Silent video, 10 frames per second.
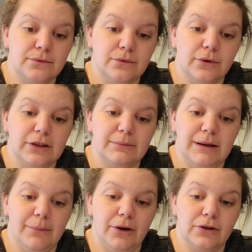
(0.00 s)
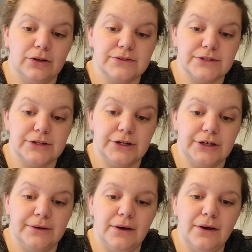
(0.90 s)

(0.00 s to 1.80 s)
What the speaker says: rolling my ball closer to her.